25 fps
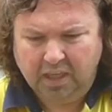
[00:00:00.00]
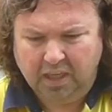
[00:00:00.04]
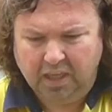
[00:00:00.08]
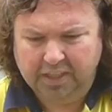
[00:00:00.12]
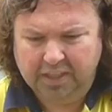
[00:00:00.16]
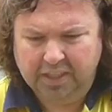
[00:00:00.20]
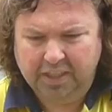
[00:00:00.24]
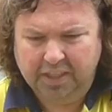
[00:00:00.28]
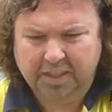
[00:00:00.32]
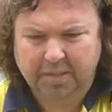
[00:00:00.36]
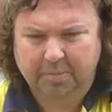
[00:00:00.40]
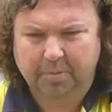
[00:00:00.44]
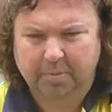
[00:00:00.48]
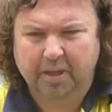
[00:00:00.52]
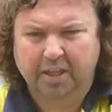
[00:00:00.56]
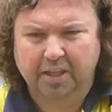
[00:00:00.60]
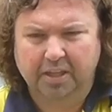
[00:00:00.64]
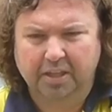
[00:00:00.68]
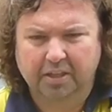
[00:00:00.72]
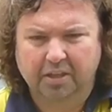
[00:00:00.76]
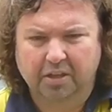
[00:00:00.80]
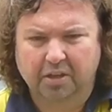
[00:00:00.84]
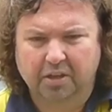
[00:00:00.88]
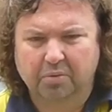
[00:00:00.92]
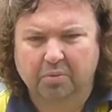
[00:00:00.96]
I need to be able
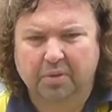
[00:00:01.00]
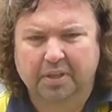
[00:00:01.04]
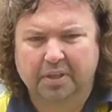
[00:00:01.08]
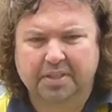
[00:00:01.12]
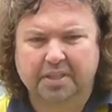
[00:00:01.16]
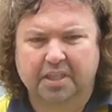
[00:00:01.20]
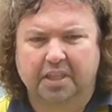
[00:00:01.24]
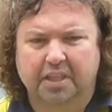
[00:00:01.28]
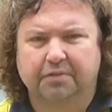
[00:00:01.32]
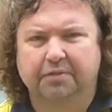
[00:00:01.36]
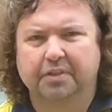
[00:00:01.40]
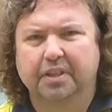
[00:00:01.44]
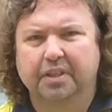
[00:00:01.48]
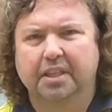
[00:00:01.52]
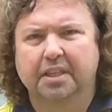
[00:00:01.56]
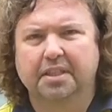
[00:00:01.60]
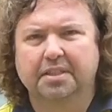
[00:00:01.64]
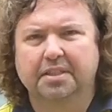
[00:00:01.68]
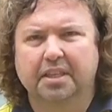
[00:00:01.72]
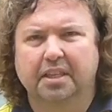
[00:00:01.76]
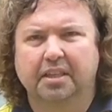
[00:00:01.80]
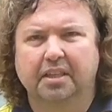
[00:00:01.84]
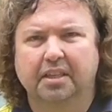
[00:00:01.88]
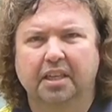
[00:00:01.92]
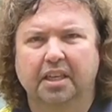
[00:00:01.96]
to know where stuff
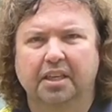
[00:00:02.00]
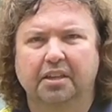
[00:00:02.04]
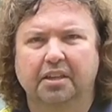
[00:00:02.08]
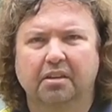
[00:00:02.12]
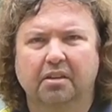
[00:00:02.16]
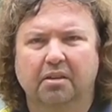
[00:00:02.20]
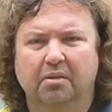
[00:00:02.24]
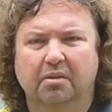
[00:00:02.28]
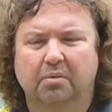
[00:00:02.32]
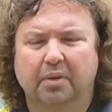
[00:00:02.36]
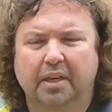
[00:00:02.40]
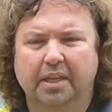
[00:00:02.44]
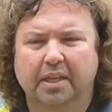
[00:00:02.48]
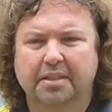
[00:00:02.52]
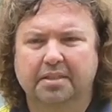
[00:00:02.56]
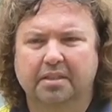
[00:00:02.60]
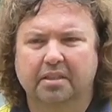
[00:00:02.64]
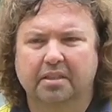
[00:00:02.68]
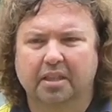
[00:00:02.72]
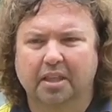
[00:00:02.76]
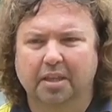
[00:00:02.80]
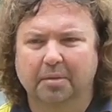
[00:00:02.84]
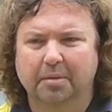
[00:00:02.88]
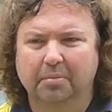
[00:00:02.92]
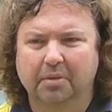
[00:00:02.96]
is and not waste
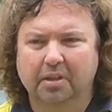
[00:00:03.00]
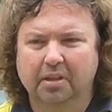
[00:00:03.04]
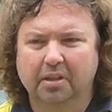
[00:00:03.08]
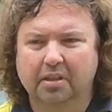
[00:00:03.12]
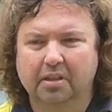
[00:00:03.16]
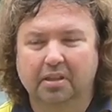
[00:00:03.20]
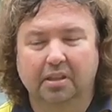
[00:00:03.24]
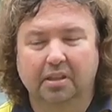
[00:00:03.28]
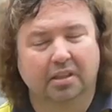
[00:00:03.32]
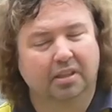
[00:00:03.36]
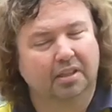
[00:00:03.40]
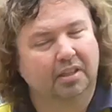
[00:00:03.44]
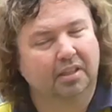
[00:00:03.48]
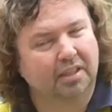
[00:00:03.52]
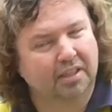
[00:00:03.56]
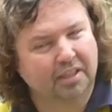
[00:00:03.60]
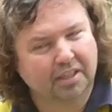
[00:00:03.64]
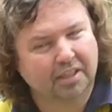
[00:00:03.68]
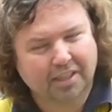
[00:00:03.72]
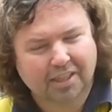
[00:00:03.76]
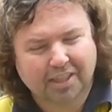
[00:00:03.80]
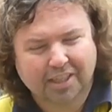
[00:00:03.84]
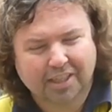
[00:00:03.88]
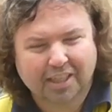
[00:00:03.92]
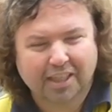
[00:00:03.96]
time
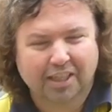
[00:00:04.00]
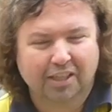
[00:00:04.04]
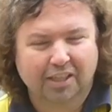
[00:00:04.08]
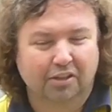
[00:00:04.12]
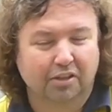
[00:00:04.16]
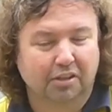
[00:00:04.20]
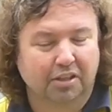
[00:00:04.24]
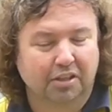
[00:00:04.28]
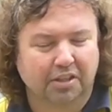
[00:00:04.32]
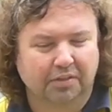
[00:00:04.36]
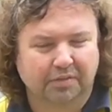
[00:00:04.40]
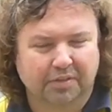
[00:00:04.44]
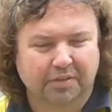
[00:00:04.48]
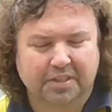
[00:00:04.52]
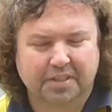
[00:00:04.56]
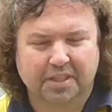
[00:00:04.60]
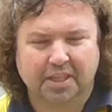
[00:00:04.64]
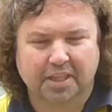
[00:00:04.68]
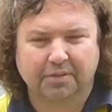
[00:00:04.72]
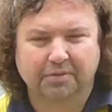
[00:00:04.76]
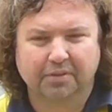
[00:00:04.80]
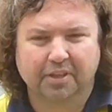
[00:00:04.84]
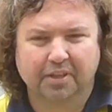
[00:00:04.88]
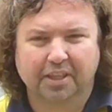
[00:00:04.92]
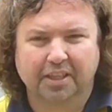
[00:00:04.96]
looking for
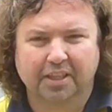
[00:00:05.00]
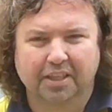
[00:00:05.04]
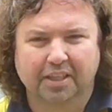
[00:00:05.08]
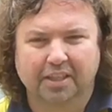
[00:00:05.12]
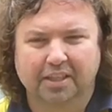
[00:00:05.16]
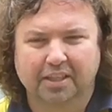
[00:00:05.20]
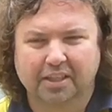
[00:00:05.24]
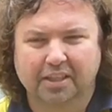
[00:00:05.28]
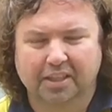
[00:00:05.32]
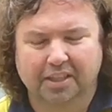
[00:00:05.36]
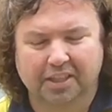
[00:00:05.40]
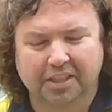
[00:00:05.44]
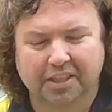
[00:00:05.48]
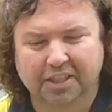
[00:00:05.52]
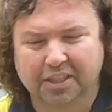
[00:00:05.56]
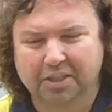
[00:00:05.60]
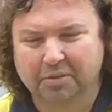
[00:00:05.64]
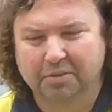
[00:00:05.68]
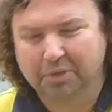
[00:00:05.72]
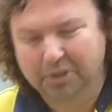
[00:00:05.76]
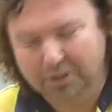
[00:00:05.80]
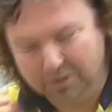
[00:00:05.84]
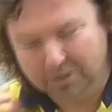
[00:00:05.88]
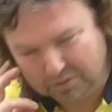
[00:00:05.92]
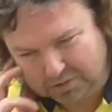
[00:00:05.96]
stuff like, you
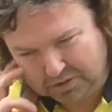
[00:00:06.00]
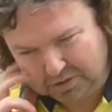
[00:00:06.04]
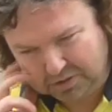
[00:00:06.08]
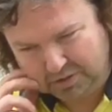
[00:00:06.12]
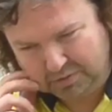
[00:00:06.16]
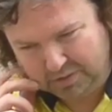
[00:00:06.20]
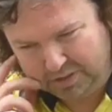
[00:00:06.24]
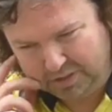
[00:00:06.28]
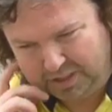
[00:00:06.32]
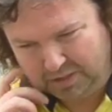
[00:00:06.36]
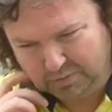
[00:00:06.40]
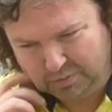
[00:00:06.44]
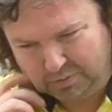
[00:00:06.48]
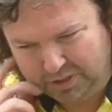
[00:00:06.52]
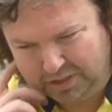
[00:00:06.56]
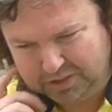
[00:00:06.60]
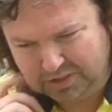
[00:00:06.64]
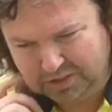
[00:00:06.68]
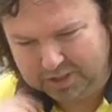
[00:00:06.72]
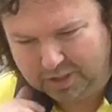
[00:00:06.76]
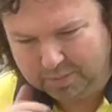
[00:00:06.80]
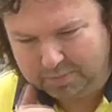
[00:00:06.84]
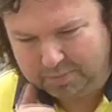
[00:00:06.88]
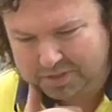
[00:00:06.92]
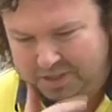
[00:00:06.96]
know, we all do in our
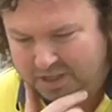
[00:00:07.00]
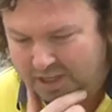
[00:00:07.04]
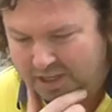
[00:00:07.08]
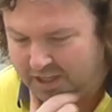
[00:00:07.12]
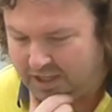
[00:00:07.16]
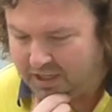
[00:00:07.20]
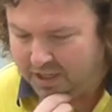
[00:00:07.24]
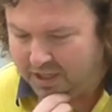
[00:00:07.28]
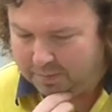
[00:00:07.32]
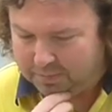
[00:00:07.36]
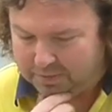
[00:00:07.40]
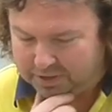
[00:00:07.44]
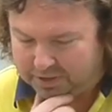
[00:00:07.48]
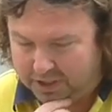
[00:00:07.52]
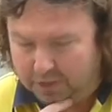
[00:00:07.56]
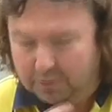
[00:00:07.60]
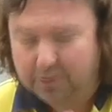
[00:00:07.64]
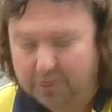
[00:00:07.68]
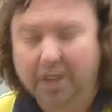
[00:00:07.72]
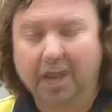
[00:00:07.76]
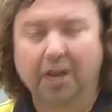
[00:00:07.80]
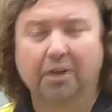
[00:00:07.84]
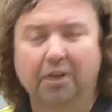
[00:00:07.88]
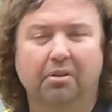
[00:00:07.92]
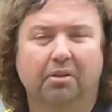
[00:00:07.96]
workshops. But there
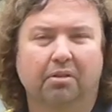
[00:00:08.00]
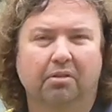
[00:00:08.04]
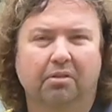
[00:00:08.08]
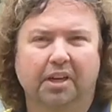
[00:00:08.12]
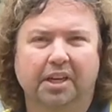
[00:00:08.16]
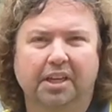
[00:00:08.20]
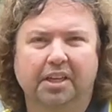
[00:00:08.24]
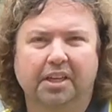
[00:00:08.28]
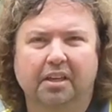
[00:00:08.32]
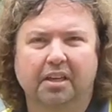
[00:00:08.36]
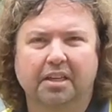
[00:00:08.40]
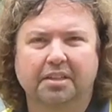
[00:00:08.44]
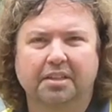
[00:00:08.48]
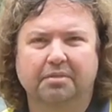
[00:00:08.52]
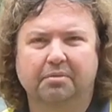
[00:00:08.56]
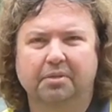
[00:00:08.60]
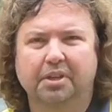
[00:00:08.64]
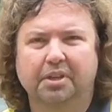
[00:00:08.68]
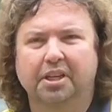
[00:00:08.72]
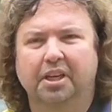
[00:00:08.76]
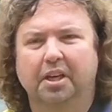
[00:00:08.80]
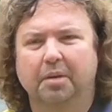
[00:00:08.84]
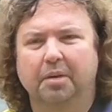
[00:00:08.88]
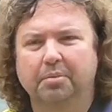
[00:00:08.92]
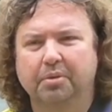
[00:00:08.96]
we go. Alrighty guys, I
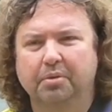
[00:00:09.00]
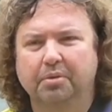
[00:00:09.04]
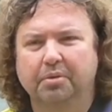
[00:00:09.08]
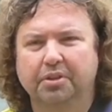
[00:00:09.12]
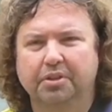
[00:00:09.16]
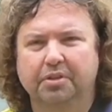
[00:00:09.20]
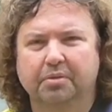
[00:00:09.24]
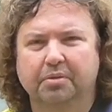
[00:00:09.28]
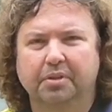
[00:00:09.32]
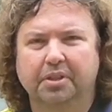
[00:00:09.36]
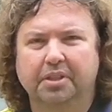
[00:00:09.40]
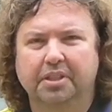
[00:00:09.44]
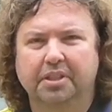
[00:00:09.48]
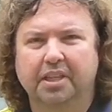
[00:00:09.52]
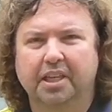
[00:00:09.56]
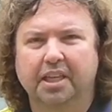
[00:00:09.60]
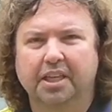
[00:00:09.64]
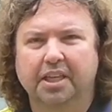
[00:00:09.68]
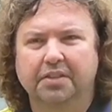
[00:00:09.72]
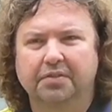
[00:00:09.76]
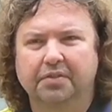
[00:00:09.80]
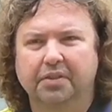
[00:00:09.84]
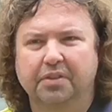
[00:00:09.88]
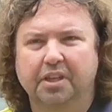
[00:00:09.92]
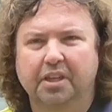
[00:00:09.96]
really hope you enjoyed
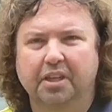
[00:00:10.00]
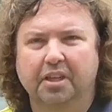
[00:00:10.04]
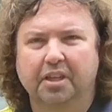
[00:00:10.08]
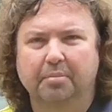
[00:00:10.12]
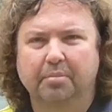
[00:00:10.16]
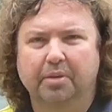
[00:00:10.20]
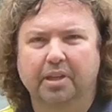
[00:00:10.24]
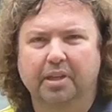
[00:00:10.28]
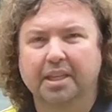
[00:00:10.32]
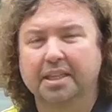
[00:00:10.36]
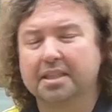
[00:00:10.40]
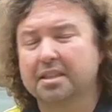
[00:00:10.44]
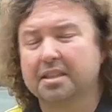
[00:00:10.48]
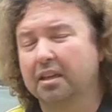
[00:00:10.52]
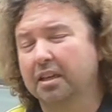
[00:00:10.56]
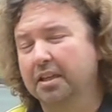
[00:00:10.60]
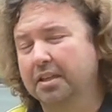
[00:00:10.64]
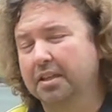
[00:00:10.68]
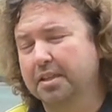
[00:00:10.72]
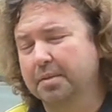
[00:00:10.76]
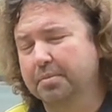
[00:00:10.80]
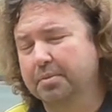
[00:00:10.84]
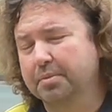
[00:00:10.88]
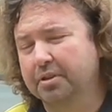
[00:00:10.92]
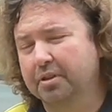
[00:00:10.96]
today's video. Please
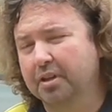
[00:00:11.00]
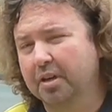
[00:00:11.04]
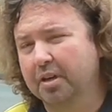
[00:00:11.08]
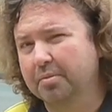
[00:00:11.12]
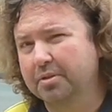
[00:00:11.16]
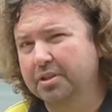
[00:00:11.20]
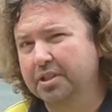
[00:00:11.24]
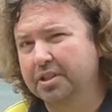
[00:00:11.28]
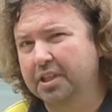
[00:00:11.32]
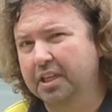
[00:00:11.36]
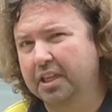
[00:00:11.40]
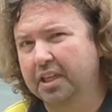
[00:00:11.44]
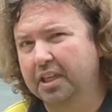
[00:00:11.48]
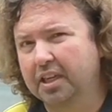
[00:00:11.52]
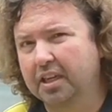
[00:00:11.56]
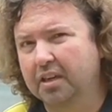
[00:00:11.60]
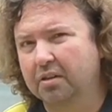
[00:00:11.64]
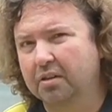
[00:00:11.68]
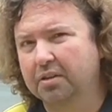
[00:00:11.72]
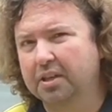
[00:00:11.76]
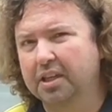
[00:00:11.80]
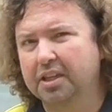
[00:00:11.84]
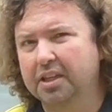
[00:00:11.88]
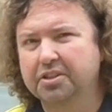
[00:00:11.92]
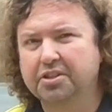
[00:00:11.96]
like, subscribe and share.
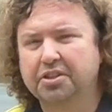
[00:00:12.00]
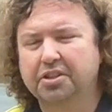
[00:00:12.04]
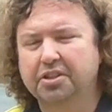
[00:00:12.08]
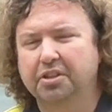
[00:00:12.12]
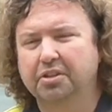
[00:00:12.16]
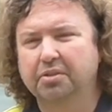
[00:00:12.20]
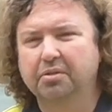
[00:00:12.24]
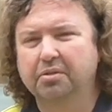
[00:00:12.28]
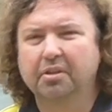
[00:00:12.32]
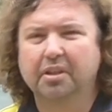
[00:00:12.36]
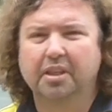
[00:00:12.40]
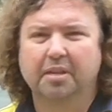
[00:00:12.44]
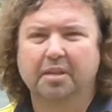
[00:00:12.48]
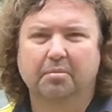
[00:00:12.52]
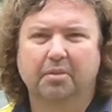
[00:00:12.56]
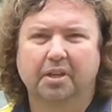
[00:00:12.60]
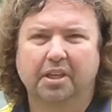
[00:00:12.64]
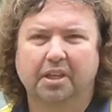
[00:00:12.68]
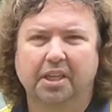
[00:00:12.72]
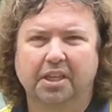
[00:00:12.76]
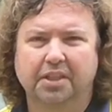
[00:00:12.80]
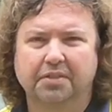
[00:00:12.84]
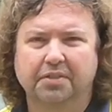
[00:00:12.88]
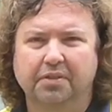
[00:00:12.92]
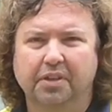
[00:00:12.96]
I'll catch you in
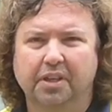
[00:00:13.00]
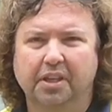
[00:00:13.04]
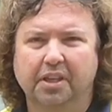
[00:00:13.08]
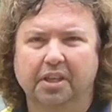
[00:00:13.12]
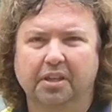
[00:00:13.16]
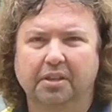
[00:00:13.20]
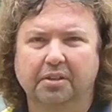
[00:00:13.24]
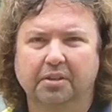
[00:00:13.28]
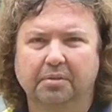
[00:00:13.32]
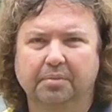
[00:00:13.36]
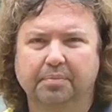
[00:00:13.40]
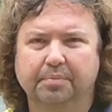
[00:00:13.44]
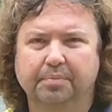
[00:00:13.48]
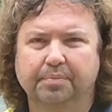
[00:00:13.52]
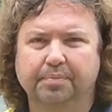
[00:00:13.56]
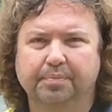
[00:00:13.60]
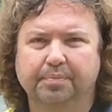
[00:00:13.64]
my next video.